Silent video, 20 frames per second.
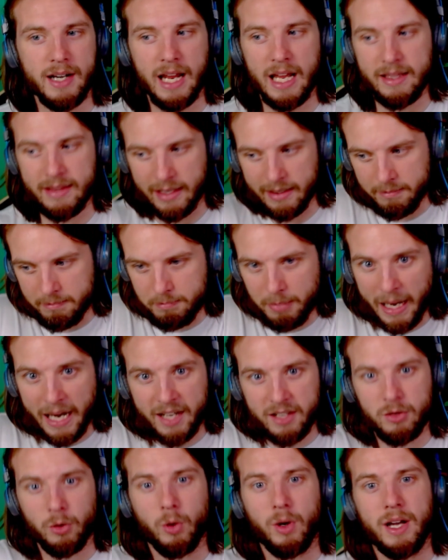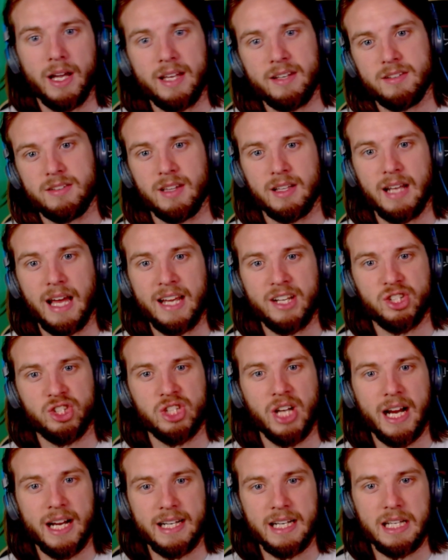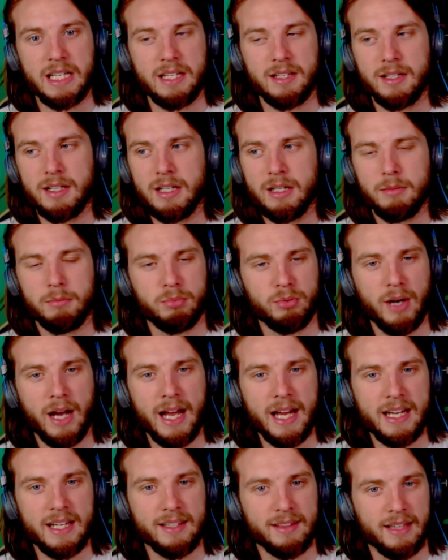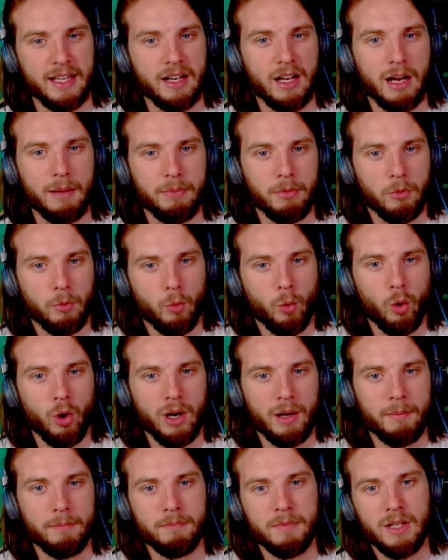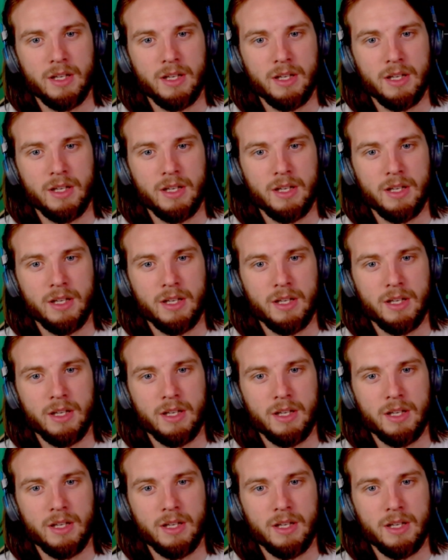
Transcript: and then back door into the nice, shiny, bright, lit up, warm